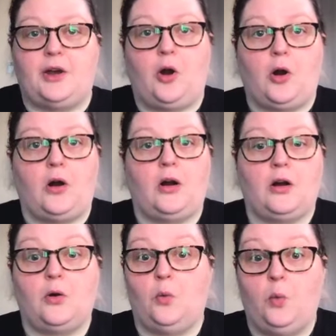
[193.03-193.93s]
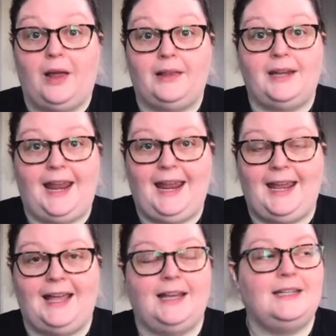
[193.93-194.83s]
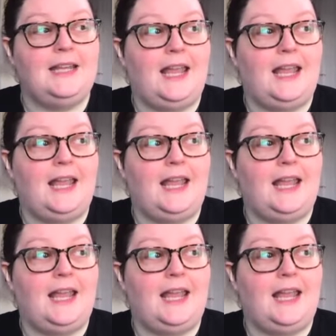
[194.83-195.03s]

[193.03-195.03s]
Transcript: are well in hand,